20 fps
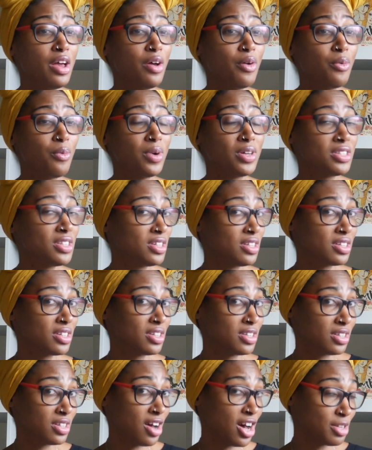was a
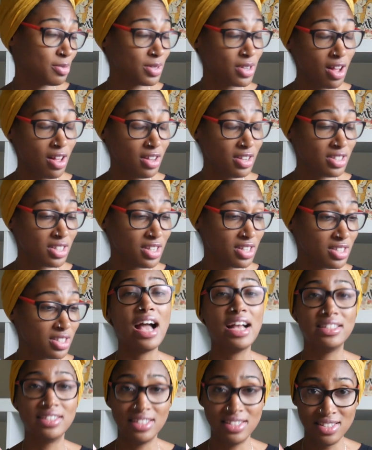cosmetologist.
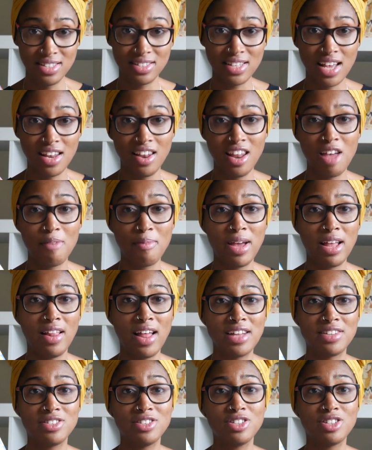I did decide to let my
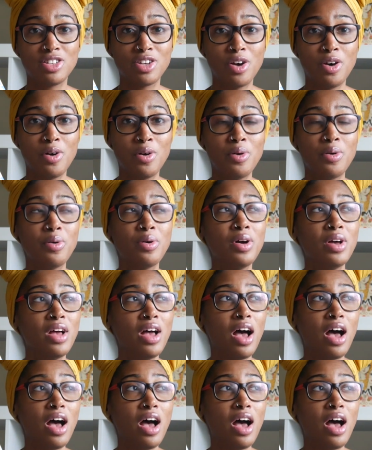license go